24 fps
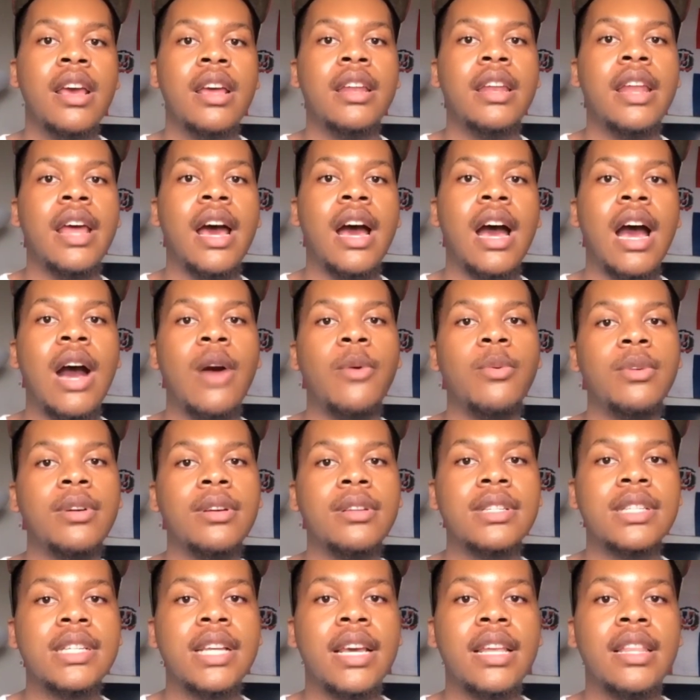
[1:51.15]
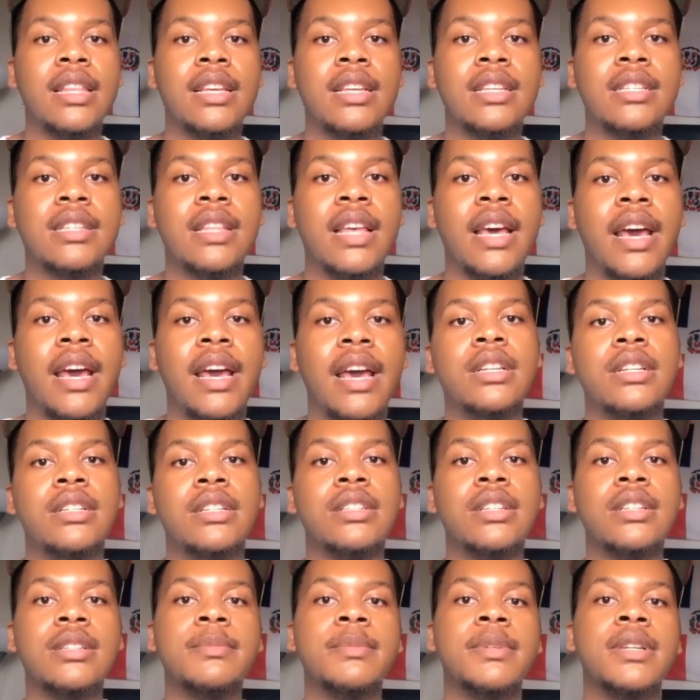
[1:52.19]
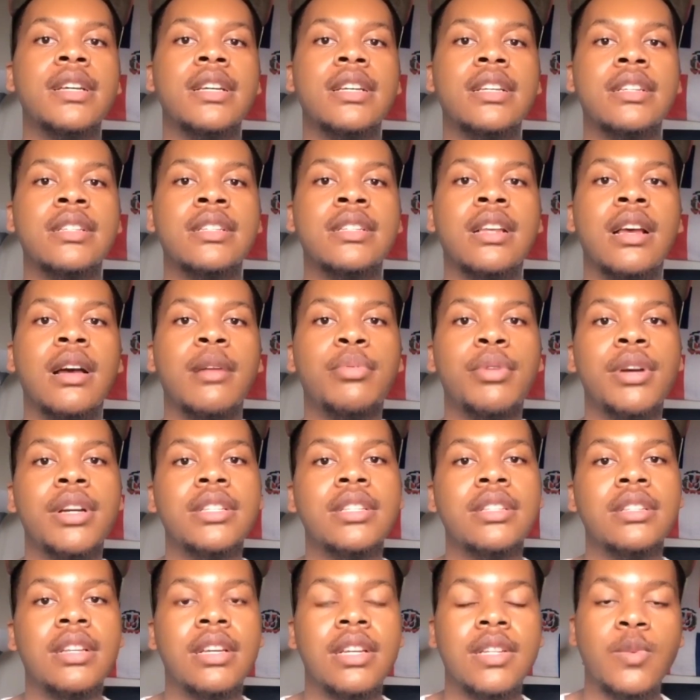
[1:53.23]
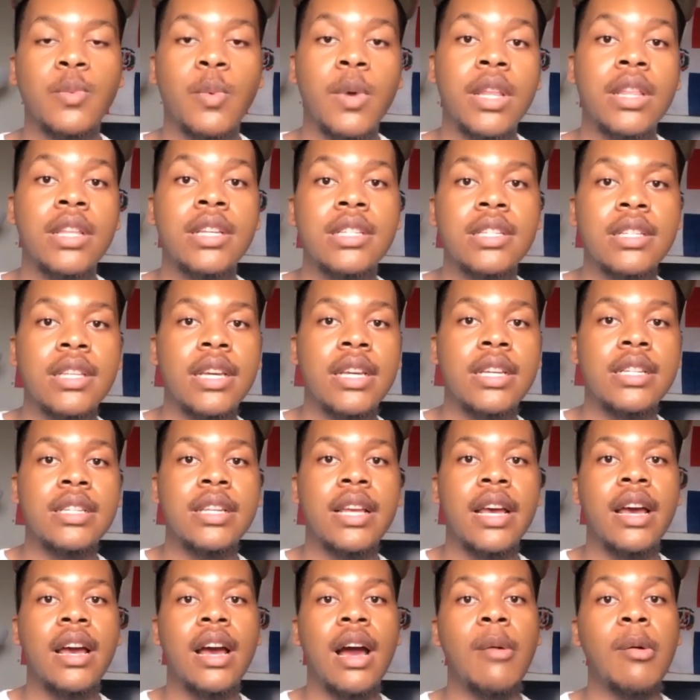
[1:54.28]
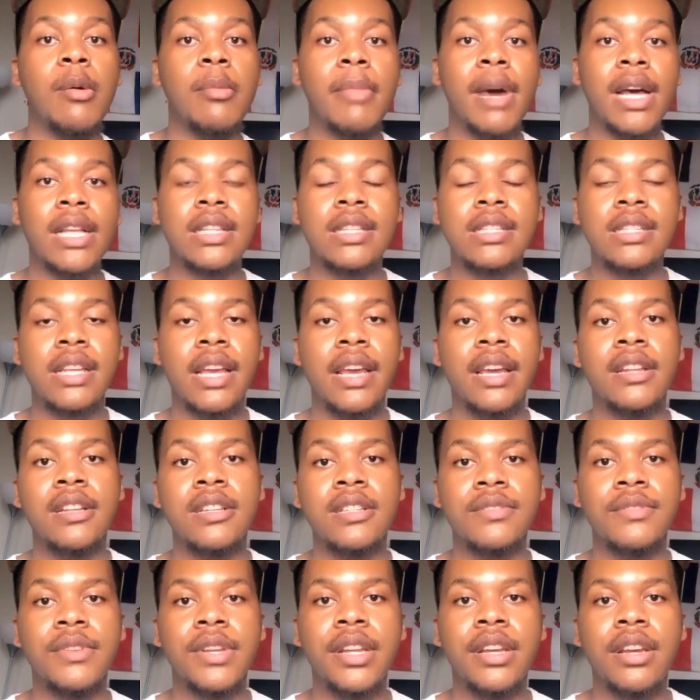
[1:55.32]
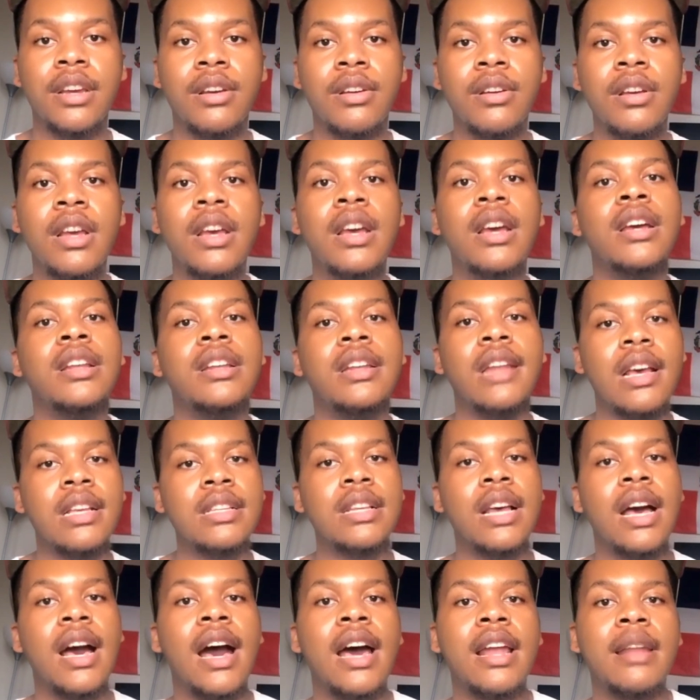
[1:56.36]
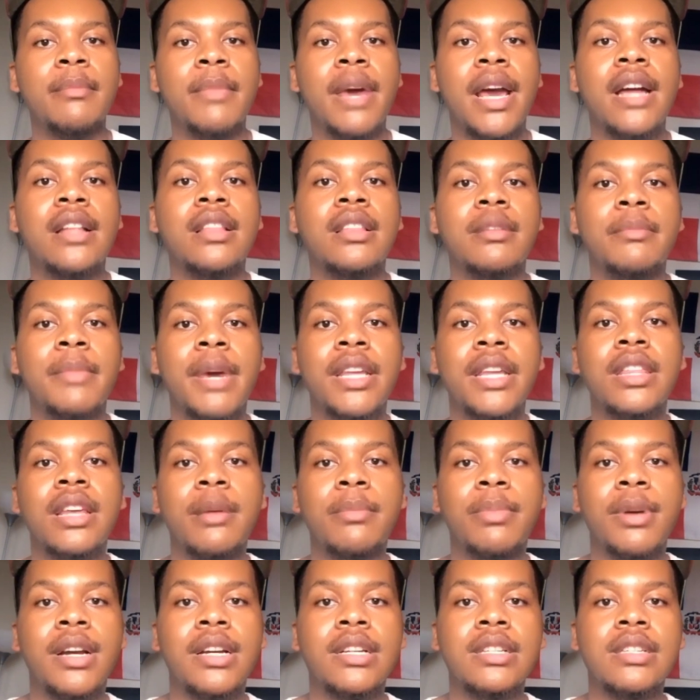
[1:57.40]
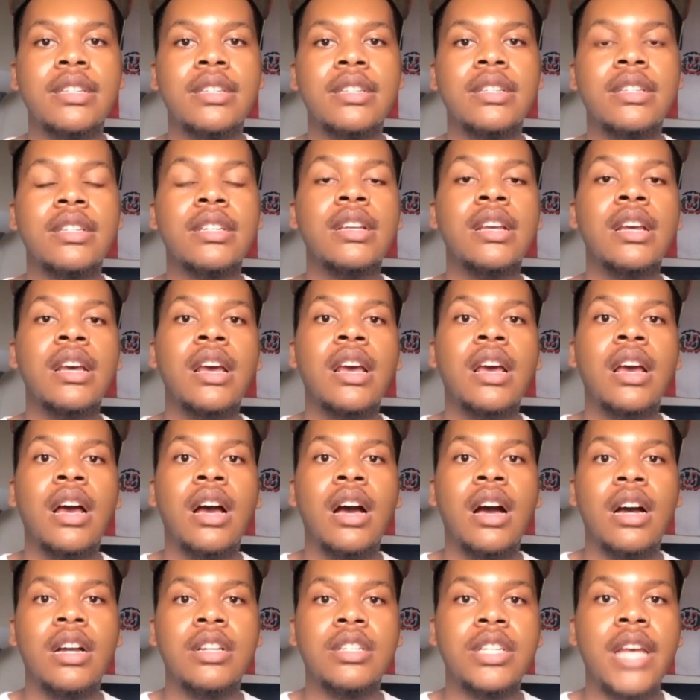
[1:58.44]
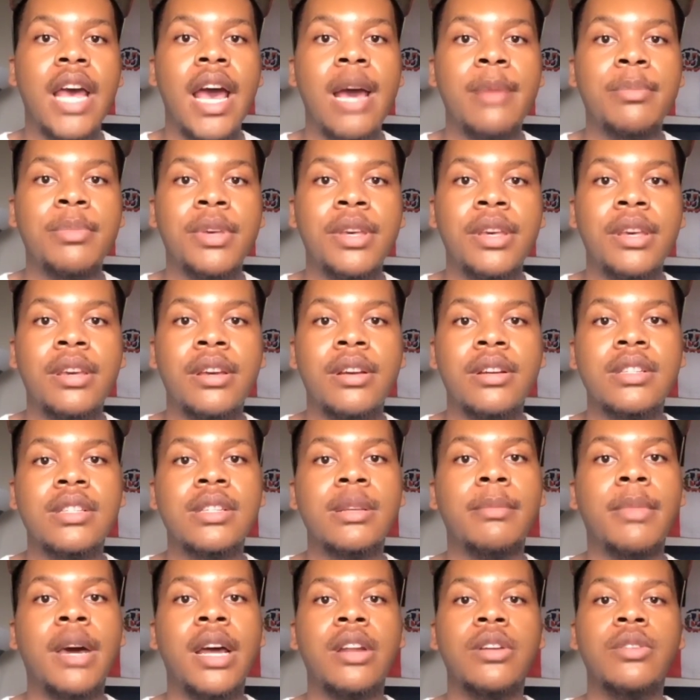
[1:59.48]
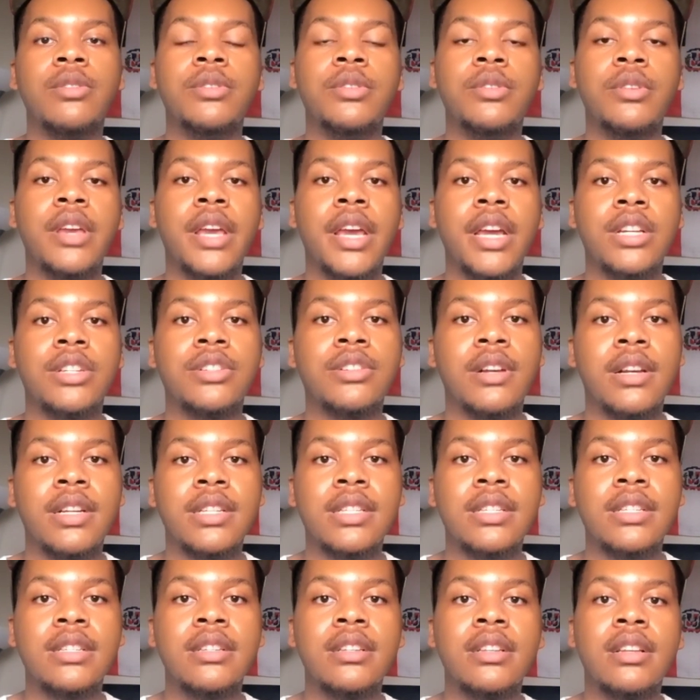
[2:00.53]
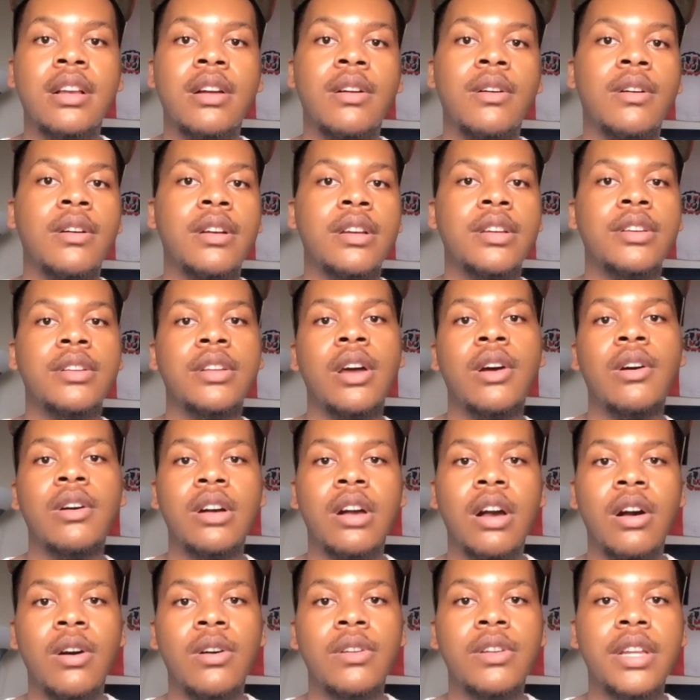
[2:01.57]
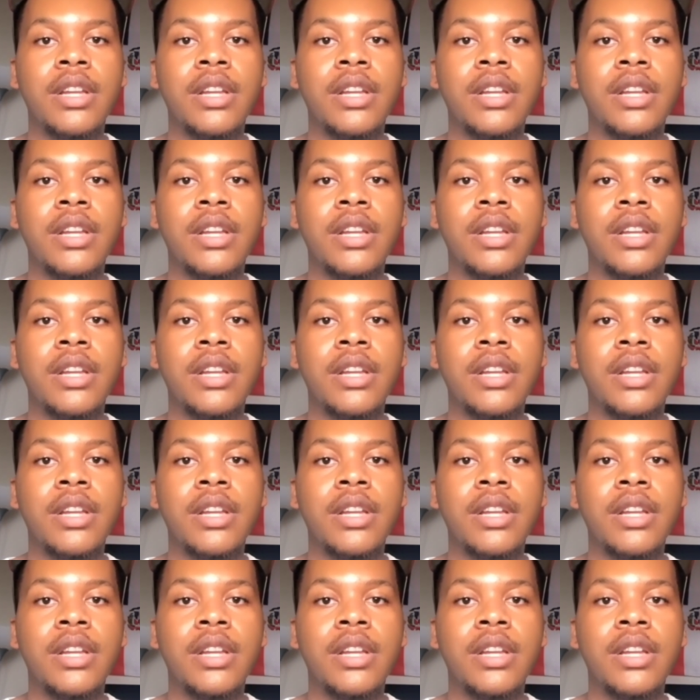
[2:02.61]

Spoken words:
Now, I will say this, that it's just because a person does one of these things that I'm about to state in this video doesn't automatically make that person a chappy or somebody who you can't trust, or, you know, a gold